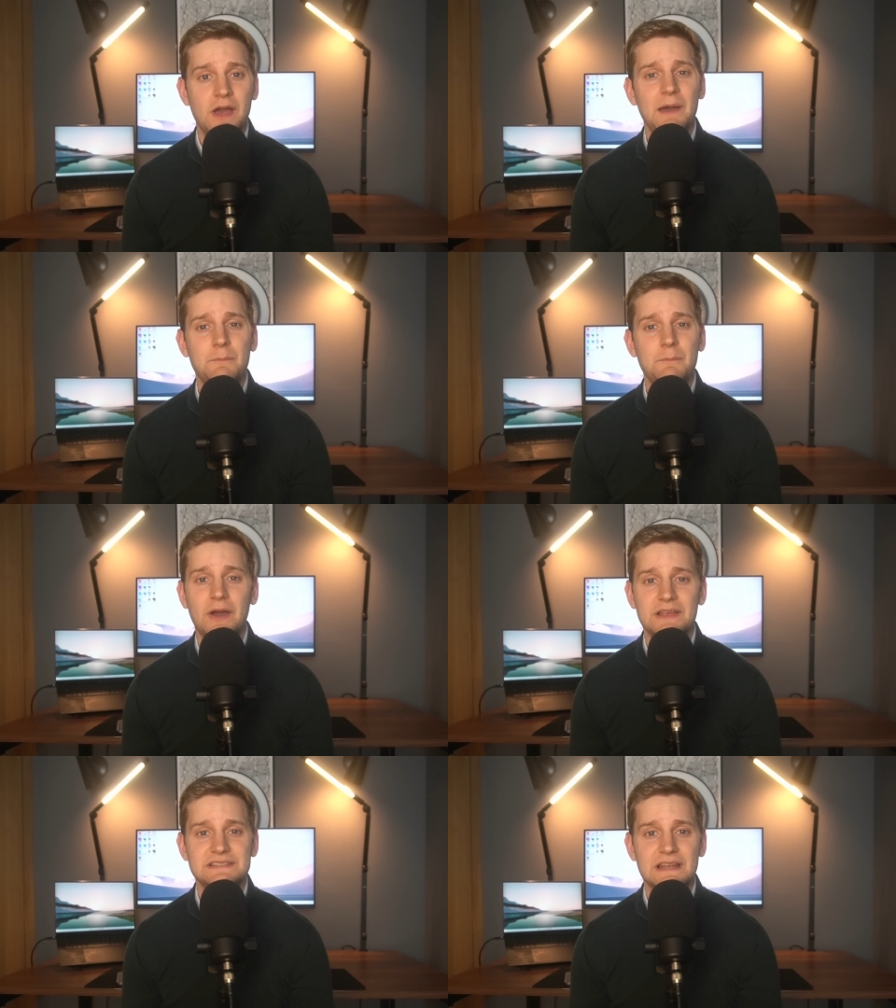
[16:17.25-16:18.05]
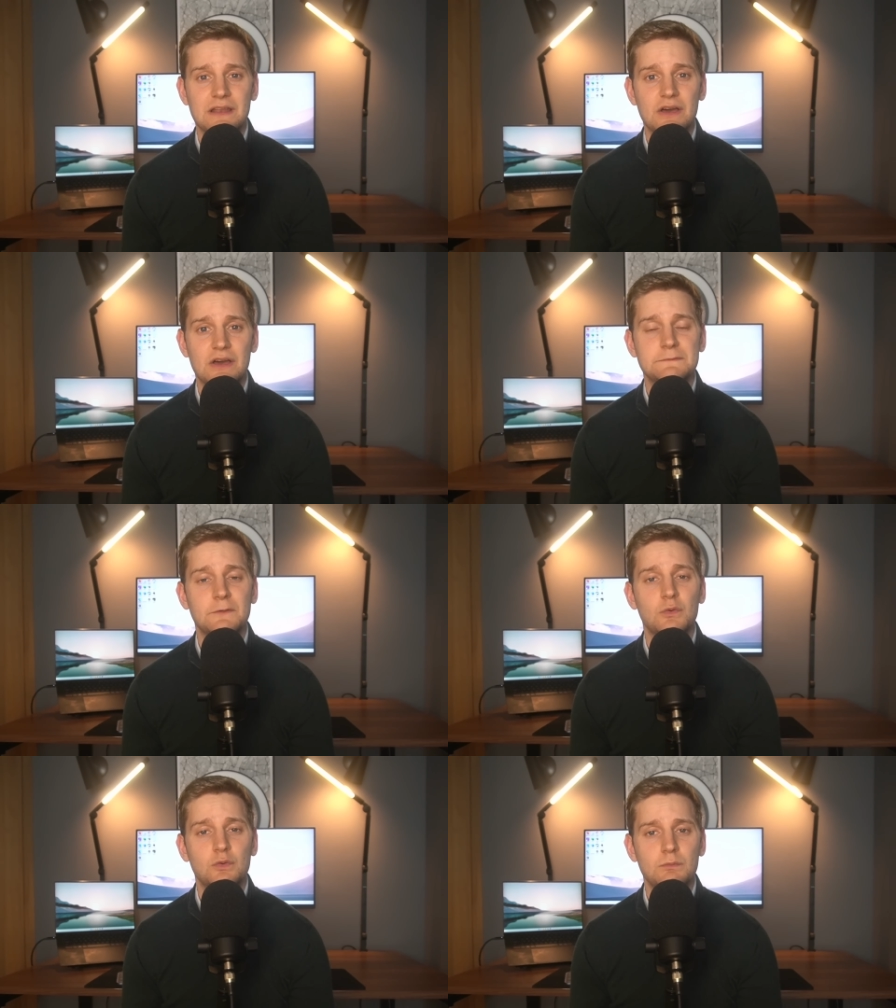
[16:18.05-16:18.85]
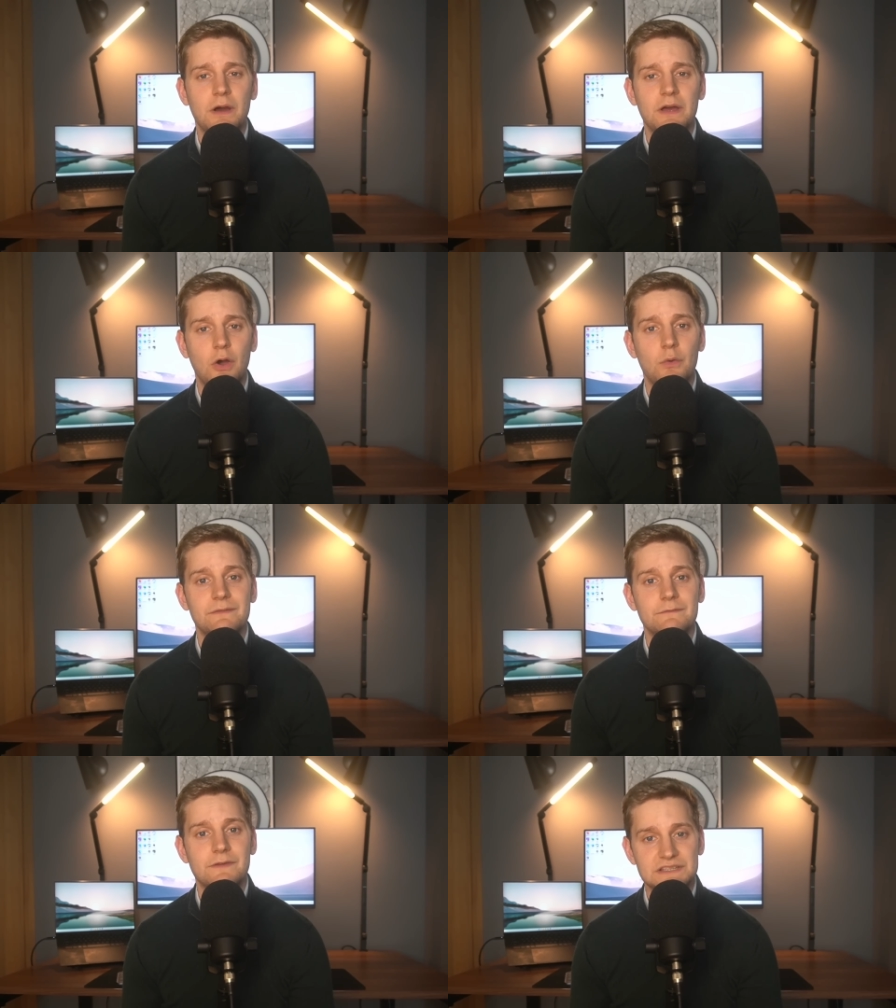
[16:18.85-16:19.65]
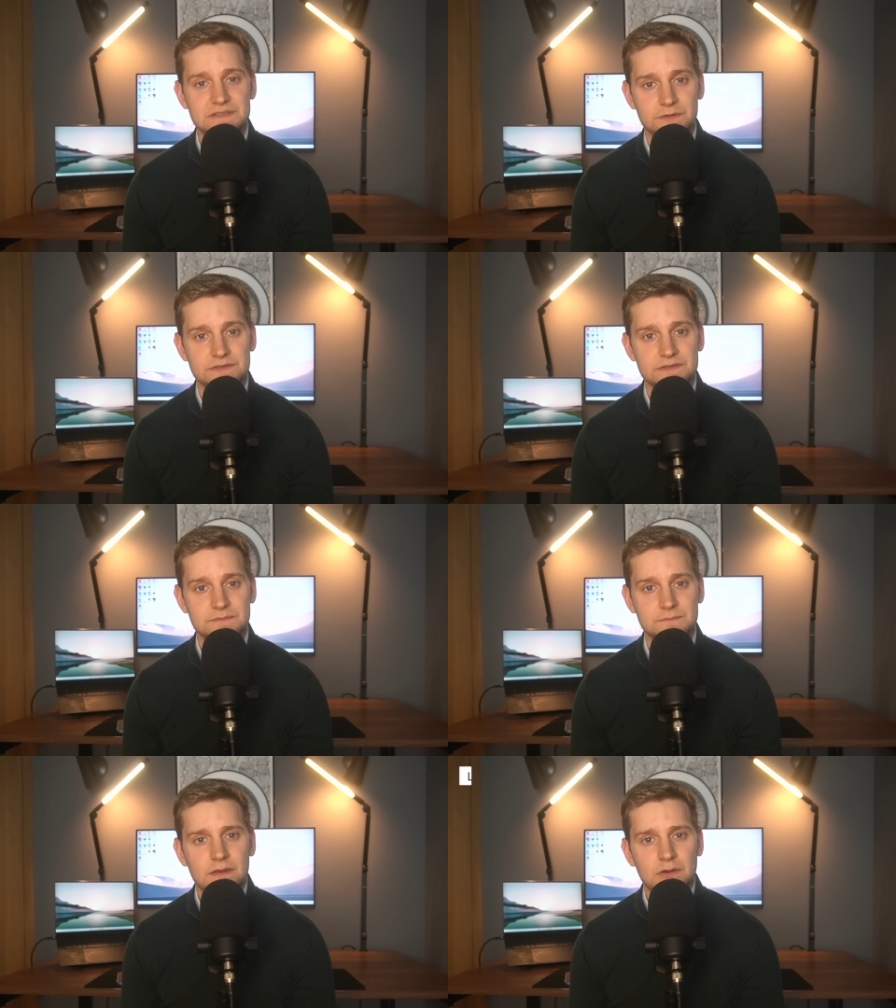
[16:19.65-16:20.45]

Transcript: and buy and sell alerts for all my own investments.